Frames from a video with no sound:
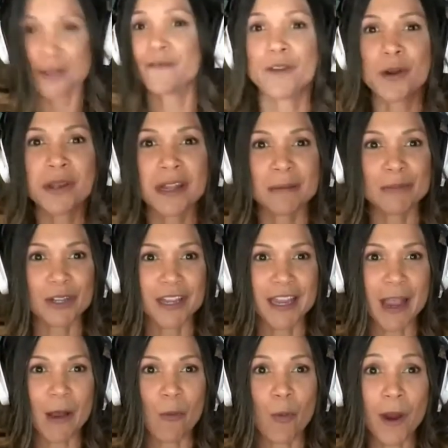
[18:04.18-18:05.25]
it's the first thing I'm
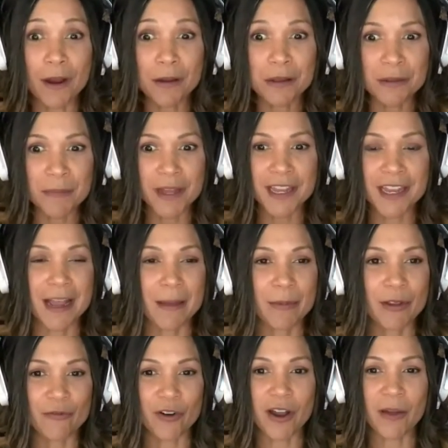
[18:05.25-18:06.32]
looking at. Where is the money
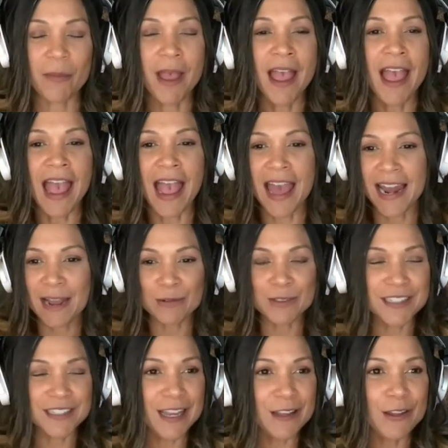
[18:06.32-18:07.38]
coming from? And I
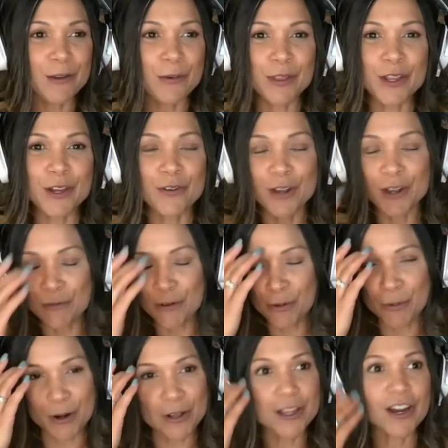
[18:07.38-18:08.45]
was saying to you in the green
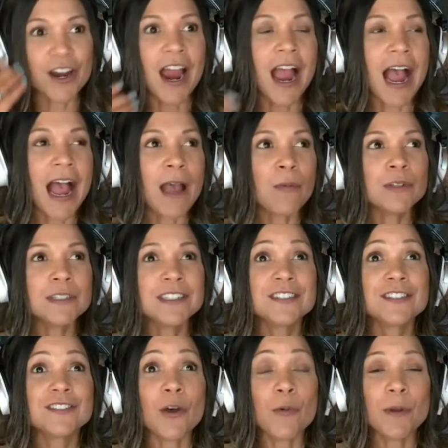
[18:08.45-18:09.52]
room earlier, I was
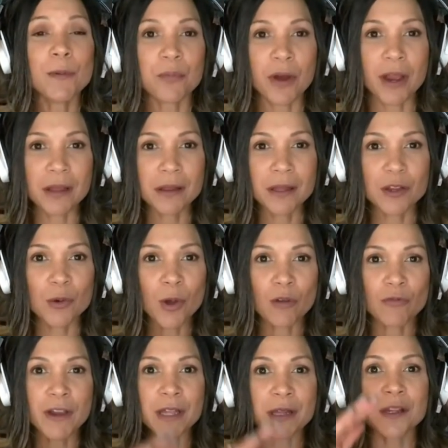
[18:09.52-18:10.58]
so impressed that you
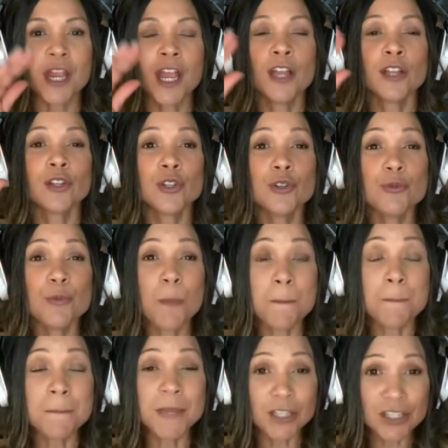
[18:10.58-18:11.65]
all raised two
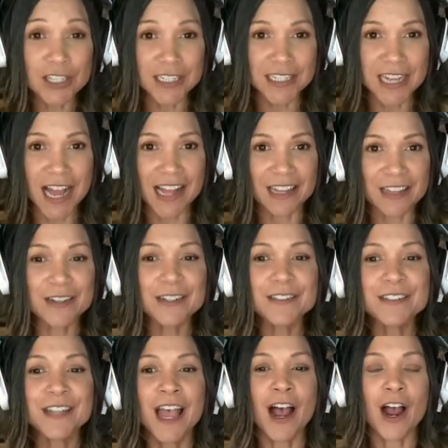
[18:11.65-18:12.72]
million
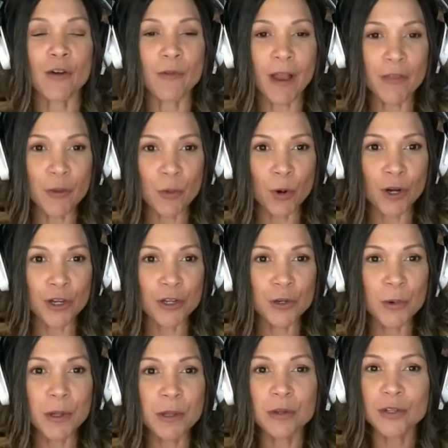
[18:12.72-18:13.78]
dollars around the work you're
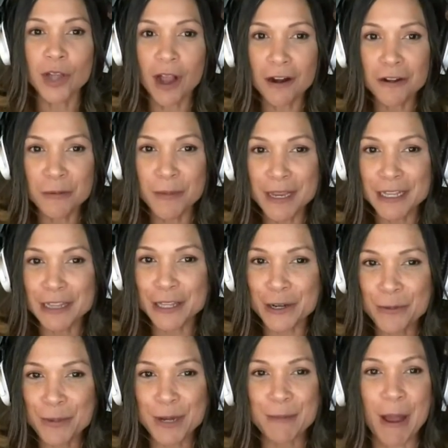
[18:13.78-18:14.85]
doing. So talk to me a
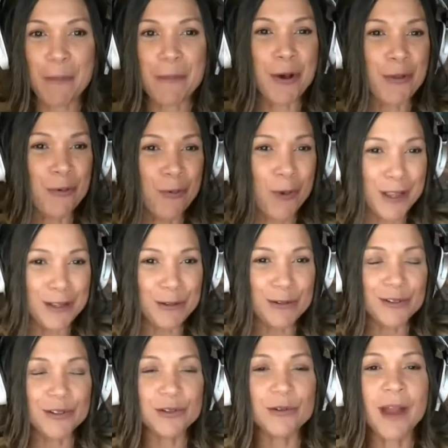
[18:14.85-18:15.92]
little bit about both what you
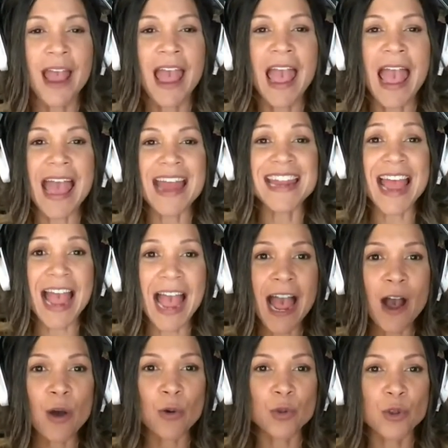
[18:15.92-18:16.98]
do and
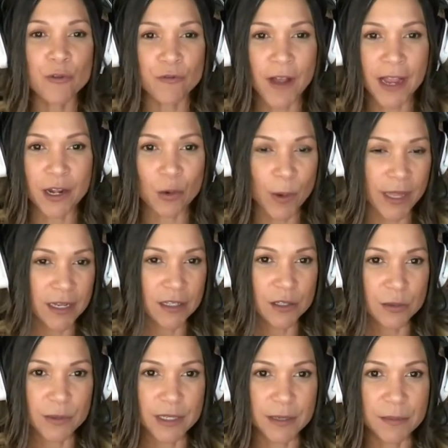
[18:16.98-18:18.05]
how you find a way to
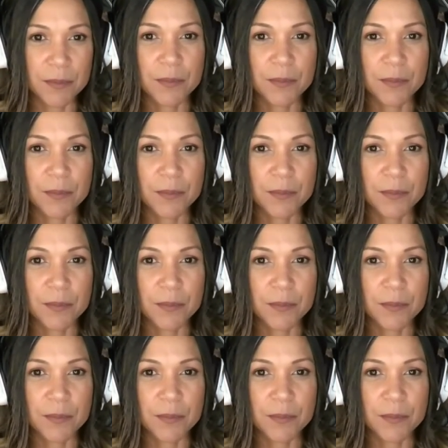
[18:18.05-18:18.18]
do